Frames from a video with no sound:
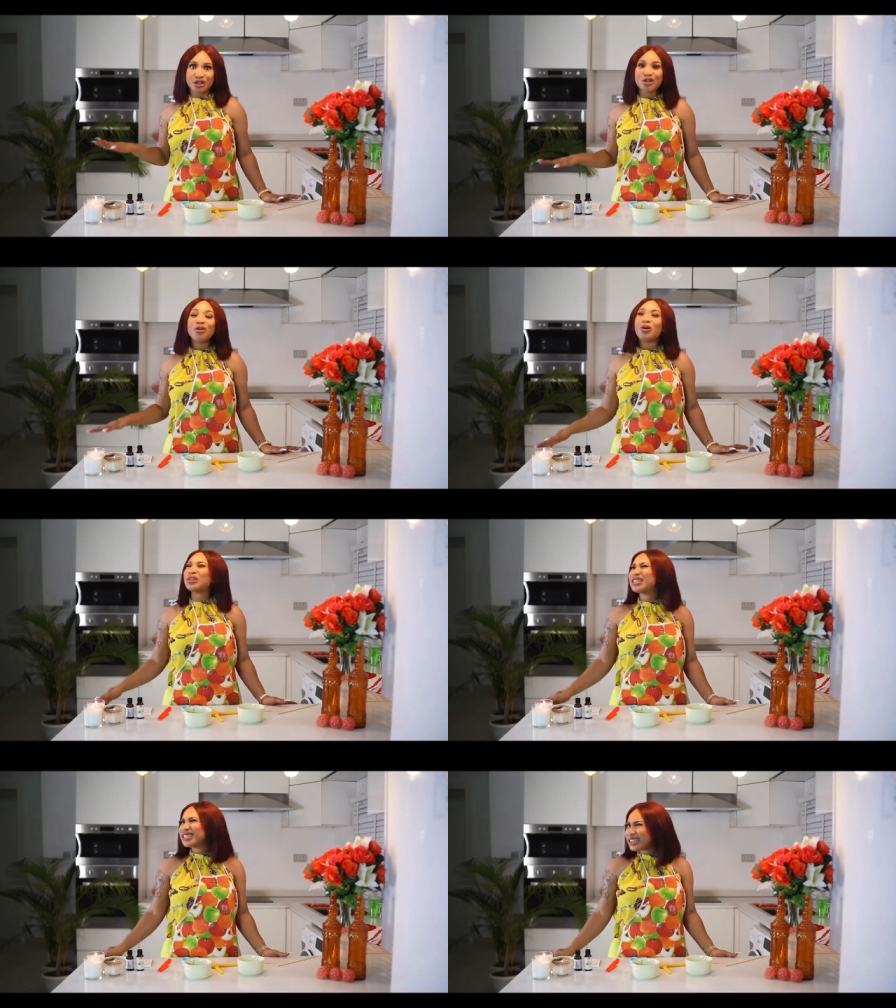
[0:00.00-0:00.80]
a show called
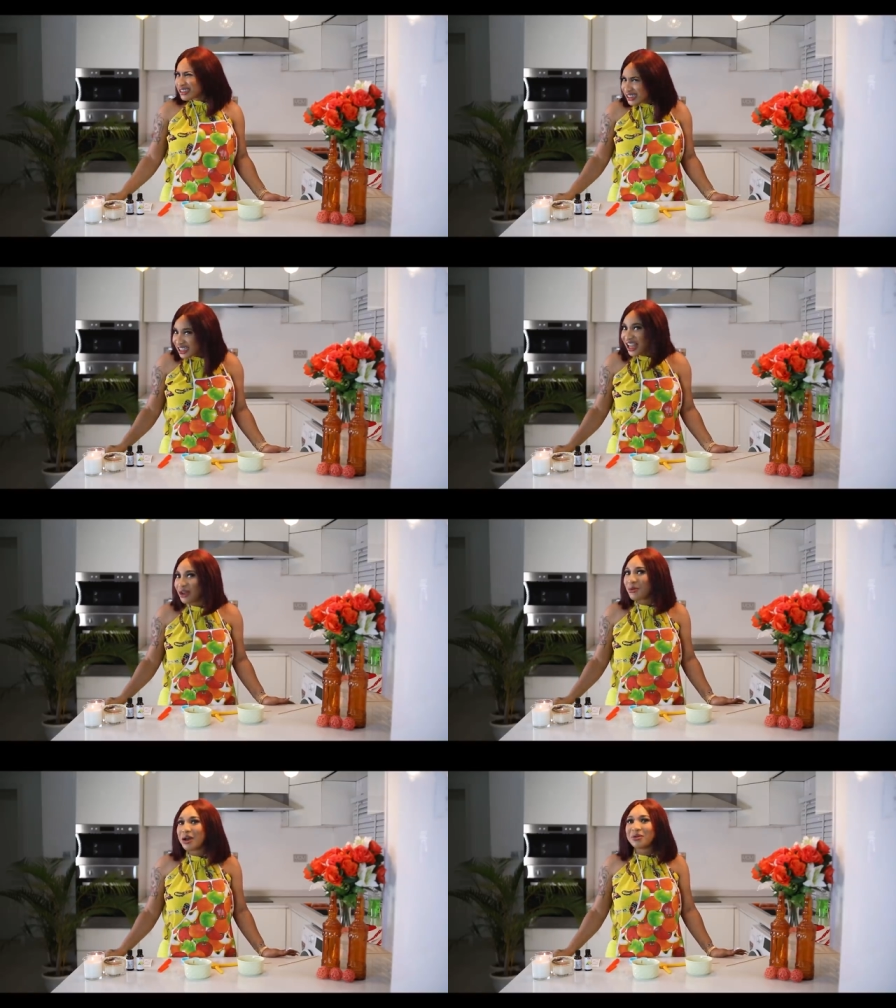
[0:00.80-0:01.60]

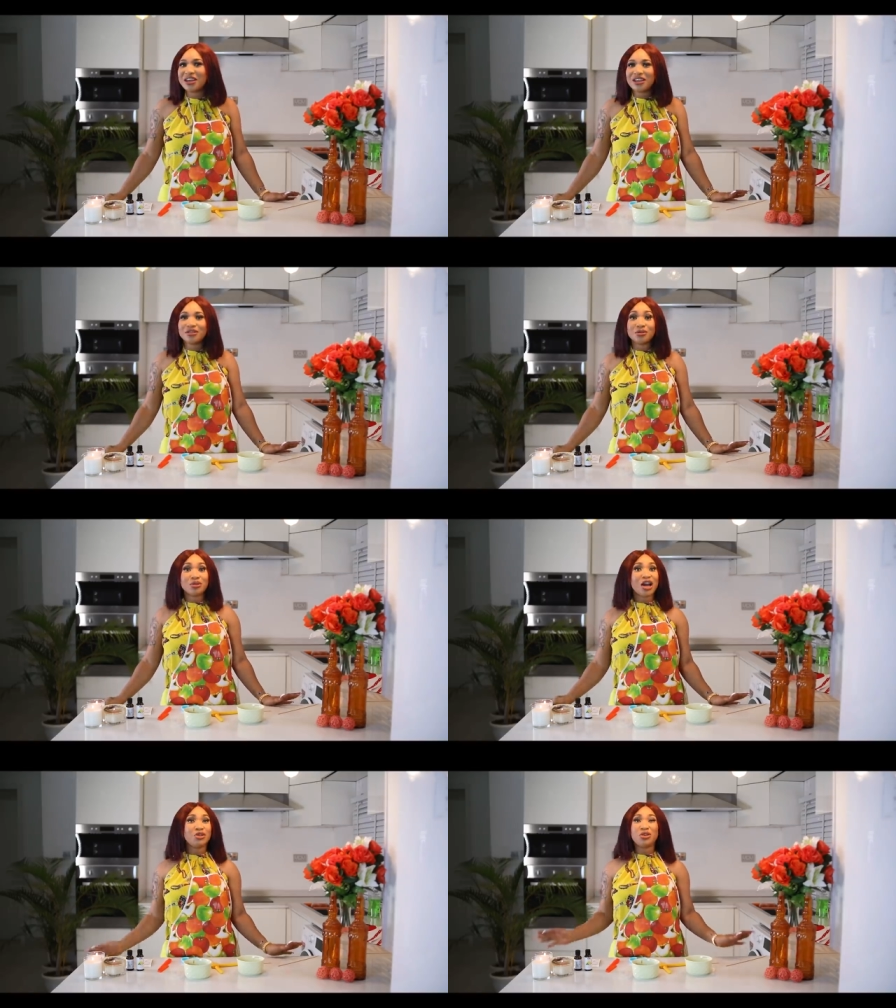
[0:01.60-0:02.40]
DIY with King
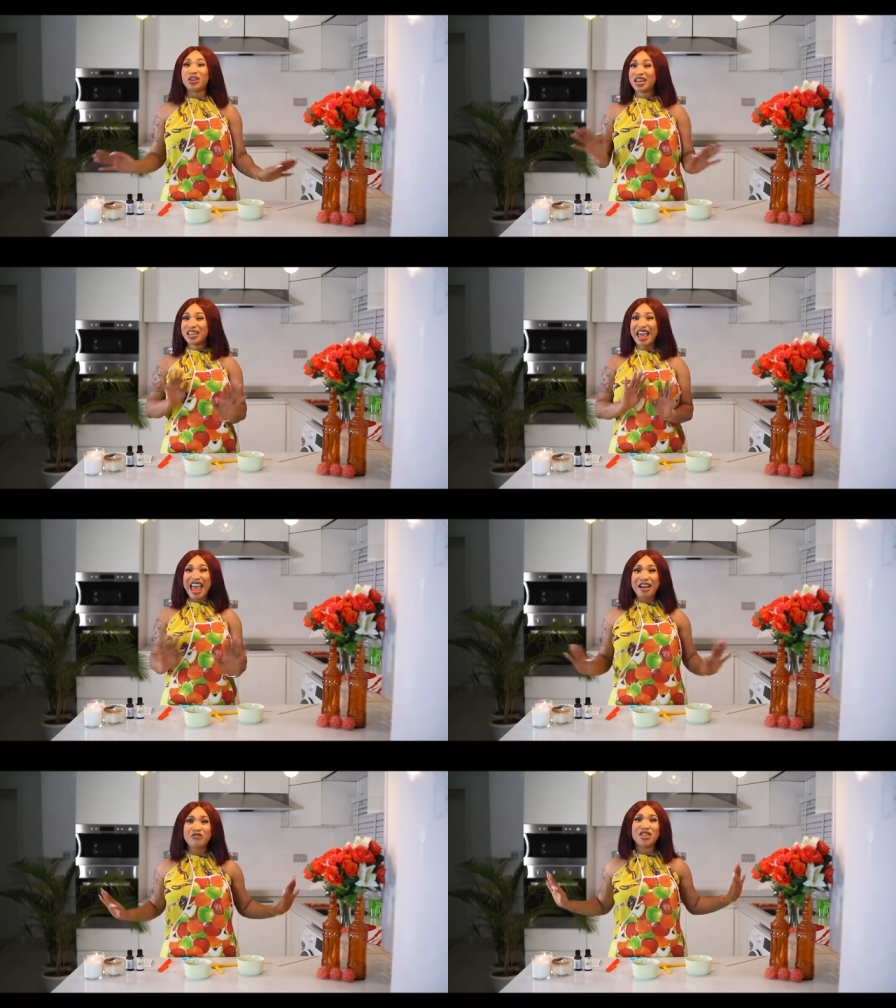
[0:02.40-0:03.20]
Tonto and you can learn
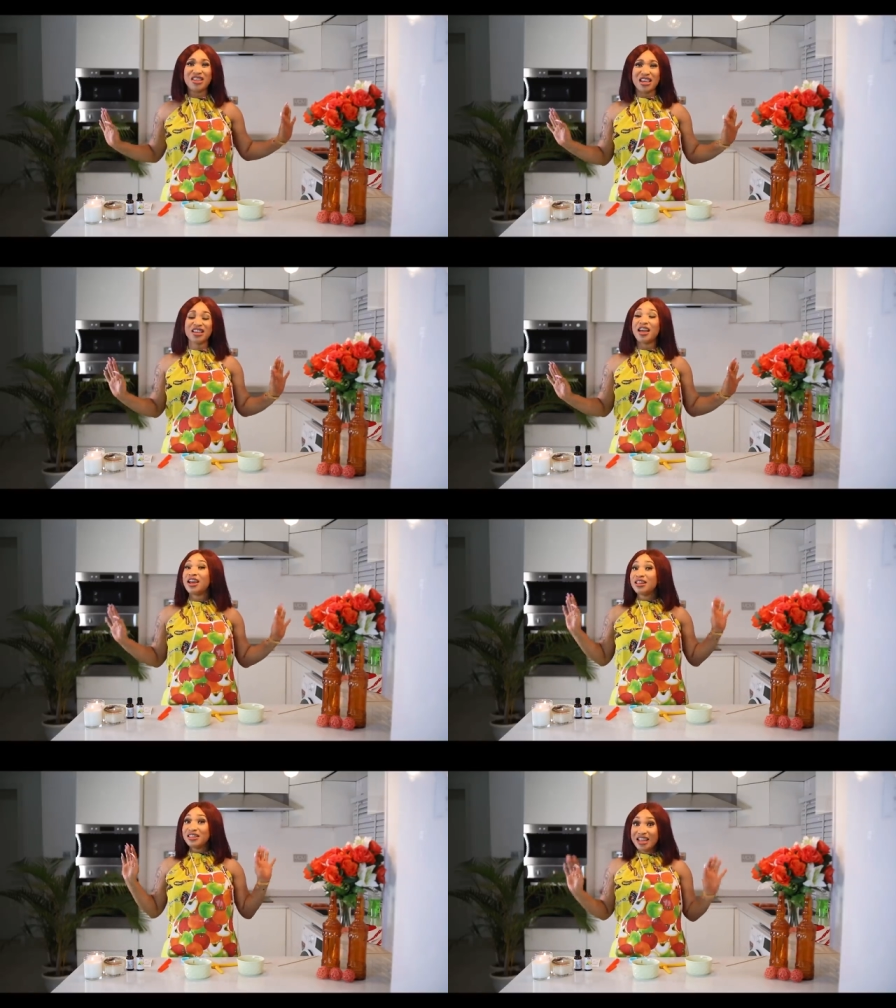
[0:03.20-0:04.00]
everything
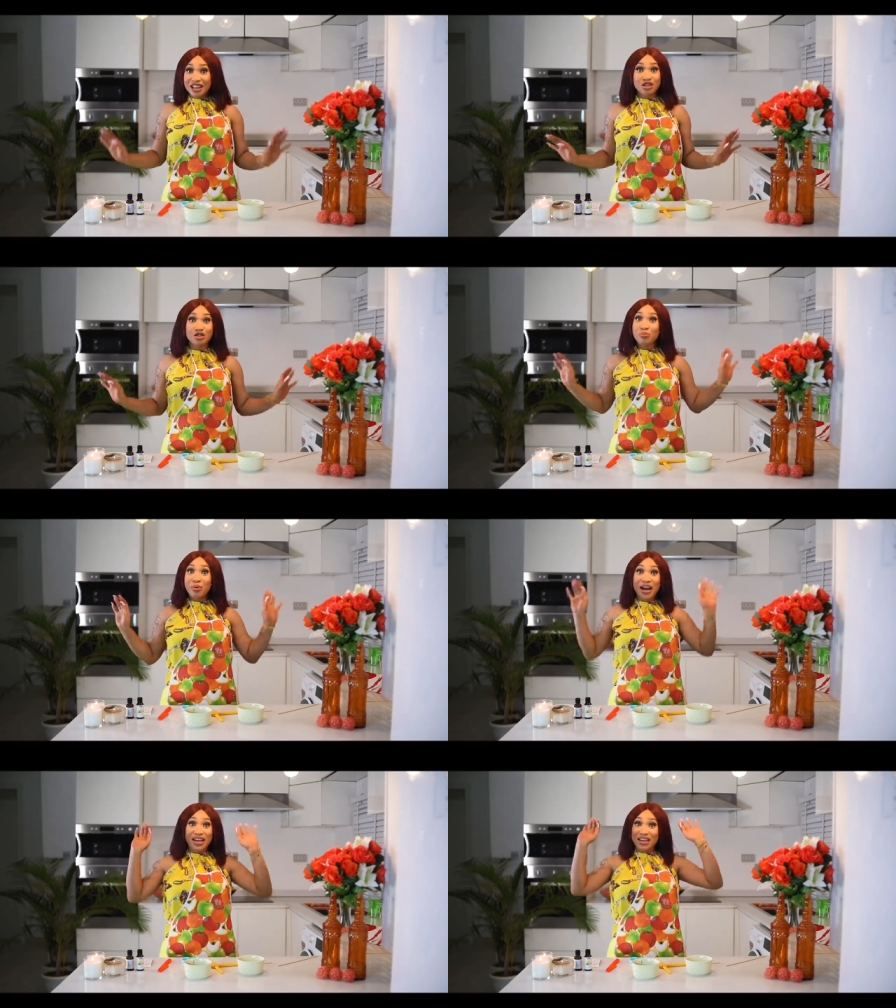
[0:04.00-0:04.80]
that you buy